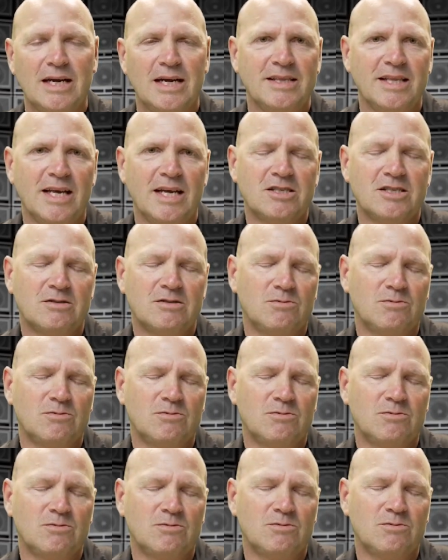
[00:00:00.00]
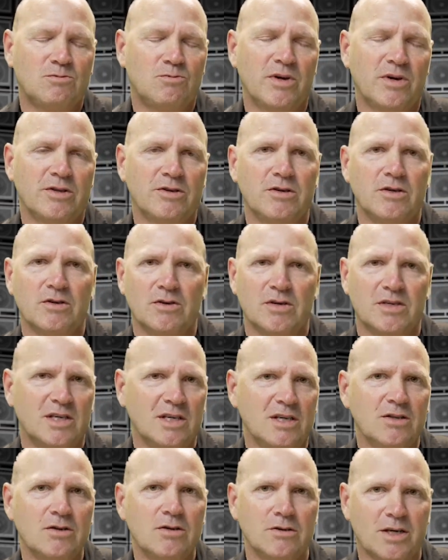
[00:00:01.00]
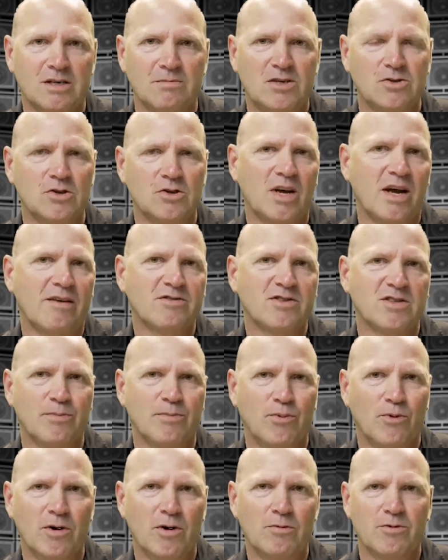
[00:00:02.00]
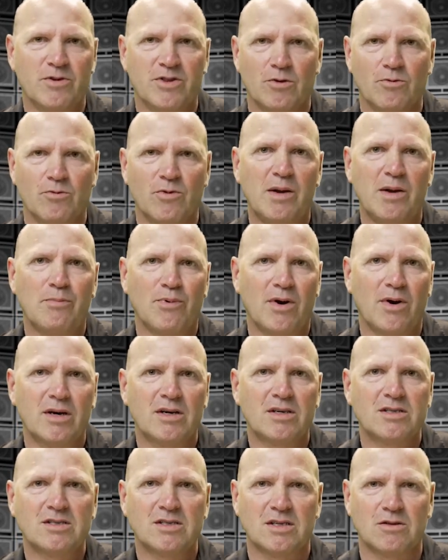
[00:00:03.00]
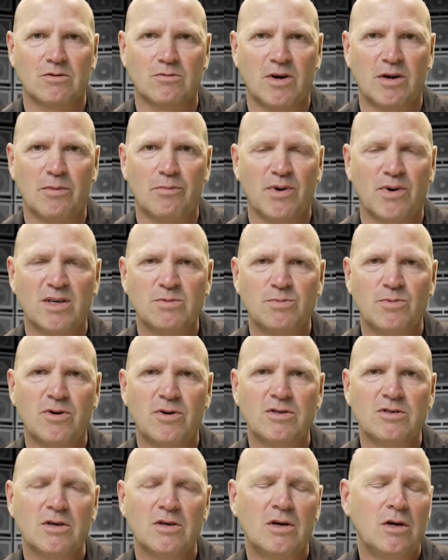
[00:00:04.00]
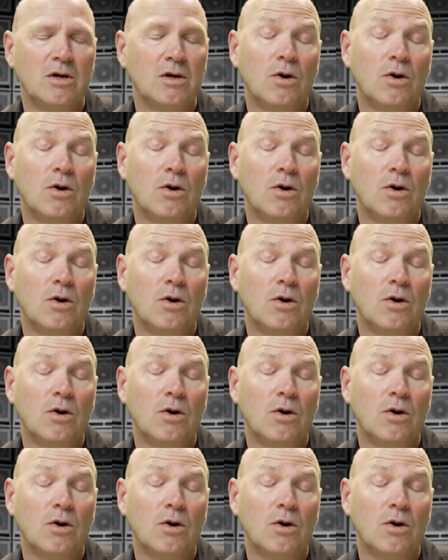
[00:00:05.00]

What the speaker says: And that's whether you're a dealer looking to make sure you have support with the right products at the right price points,